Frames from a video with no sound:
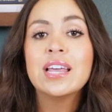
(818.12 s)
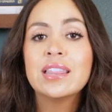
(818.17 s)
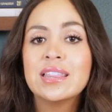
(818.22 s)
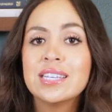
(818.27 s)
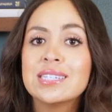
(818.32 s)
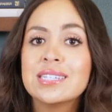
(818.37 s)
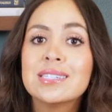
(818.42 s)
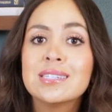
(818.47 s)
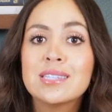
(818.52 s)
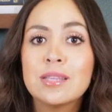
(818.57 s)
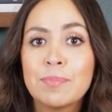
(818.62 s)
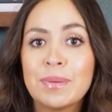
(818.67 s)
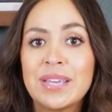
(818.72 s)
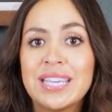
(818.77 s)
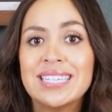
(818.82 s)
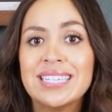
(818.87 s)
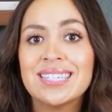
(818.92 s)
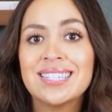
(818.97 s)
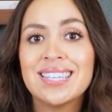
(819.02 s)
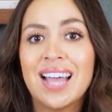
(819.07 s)
This is the
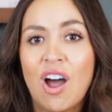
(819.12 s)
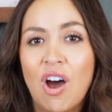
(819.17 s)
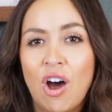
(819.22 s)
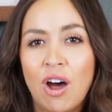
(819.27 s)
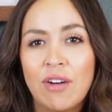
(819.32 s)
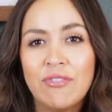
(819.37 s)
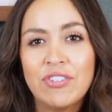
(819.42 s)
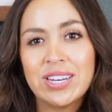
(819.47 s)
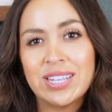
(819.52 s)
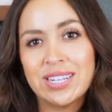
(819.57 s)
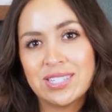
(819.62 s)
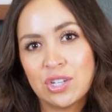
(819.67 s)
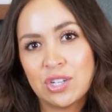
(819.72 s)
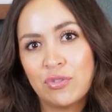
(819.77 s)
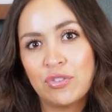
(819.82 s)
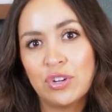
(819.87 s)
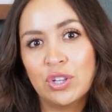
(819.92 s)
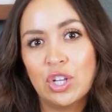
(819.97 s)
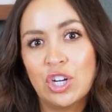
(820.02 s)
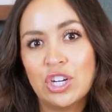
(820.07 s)
piece that often gets
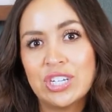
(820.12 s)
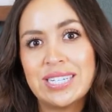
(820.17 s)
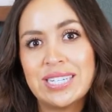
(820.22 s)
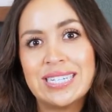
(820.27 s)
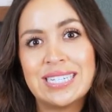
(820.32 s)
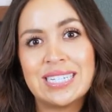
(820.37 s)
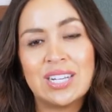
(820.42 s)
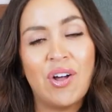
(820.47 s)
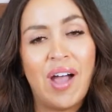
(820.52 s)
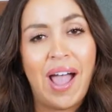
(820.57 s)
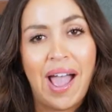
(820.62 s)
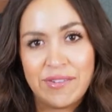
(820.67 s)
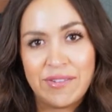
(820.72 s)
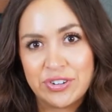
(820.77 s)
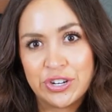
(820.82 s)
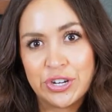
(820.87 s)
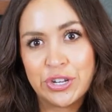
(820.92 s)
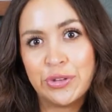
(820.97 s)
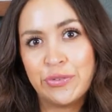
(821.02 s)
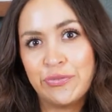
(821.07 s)
overlooked until
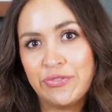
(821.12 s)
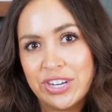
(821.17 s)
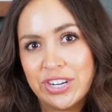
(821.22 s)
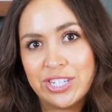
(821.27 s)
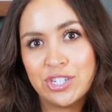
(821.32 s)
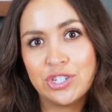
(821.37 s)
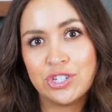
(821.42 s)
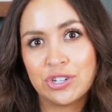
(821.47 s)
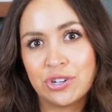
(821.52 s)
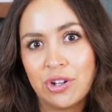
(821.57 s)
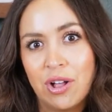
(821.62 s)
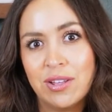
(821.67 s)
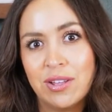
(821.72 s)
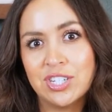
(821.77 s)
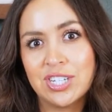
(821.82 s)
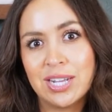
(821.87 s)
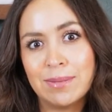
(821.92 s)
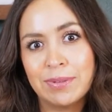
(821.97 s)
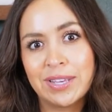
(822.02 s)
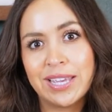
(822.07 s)
after you finish your
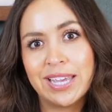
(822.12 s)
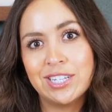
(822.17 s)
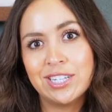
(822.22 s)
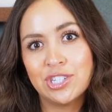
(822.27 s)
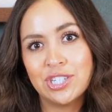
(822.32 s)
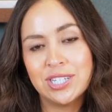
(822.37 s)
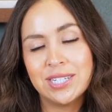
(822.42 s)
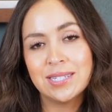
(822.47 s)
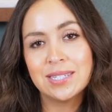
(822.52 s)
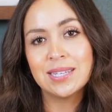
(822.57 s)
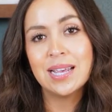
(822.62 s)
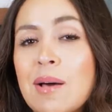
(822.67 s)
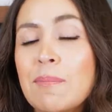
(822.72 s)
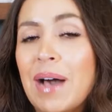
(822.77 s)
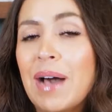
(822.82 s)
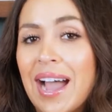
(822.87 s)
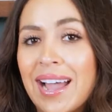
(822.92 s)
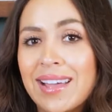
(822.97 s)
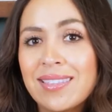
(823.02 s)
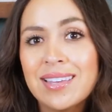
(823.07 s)
college applications,
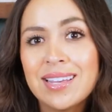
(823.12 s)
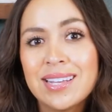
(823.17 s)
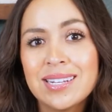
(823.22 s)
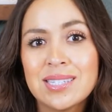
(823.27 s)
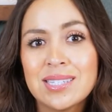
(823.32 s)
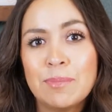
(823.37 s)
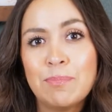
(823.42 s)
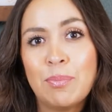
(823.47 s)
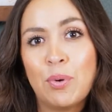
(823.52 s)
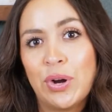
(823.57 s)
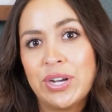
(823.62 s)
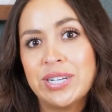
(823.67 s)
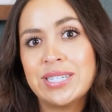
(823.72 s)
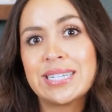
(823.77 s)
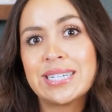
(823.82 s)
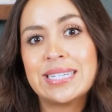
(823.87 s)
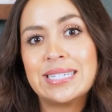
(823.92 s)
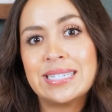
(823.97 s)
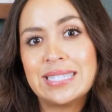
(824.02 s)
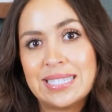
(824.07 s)
but I think it's important to
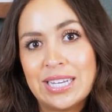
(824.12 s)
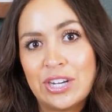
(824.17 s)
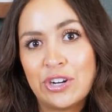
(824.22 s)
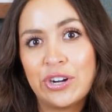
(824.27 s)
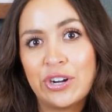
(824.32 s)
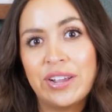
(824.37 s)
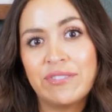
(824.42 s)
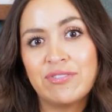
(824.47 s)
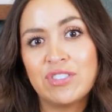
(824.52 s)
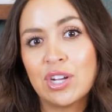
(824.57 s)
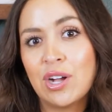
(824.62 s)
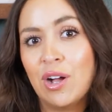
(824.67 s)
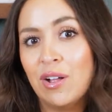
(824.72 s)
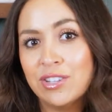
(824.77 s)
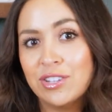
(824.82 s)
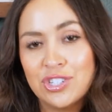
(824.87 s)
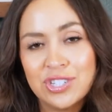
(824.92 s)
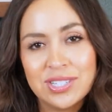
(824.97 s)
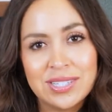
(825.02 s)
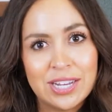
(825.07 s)
consider if the
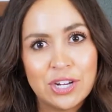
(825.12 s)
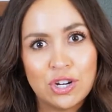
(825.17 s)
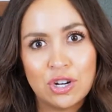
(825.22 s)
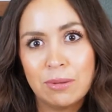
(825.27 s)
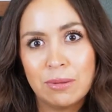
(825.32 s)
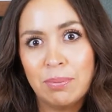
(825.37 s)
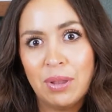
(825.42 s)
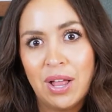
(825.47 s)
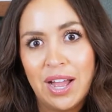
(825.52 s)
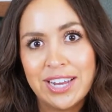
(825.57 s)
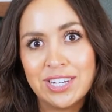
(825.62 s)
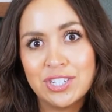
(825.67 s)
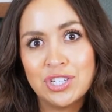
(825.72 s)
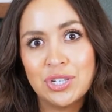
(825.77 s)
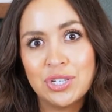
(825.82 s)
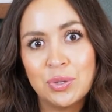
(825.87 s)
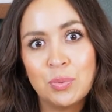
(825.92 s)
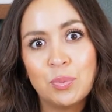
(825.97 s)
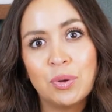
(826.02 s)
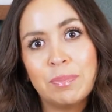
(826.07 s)
colleges that you're applying
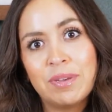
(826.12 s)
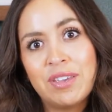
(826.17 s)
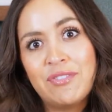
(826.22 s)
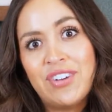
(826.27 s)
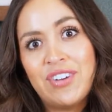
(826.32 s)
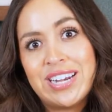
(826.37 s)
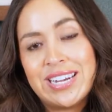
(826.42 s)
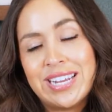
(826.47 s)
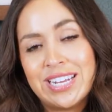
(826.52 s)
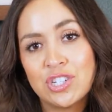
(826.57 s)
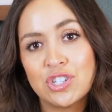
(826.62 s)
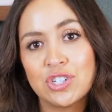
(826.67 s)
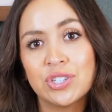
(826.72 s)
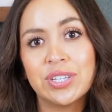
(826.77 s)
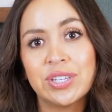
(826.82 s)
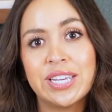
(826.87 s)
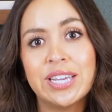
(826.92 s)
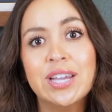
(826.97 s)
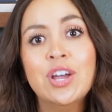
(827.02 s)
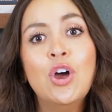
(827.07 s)
to will be
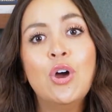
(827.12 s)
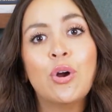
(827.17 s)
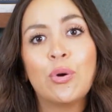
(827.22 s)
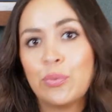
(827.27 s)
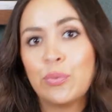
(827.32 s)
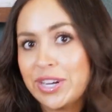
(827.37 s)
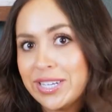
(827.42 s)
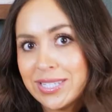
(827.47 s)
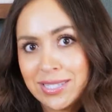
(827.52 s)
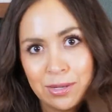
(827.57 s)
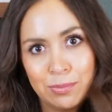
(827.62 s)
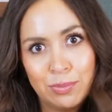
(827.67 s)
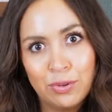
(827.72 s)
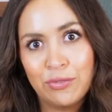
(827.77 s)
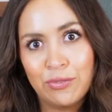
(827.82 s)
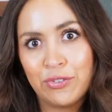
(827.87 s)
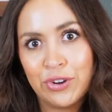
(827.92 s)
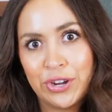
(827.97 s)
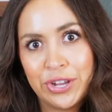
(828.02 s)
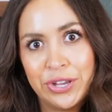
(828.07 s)
financially reasonable
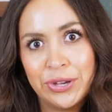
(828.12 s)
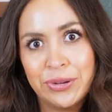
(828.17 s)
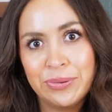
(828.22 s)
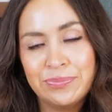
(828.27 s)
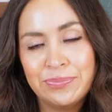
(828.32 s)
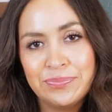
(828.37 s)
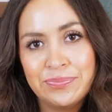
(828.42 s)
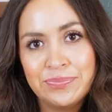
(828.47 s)
for you.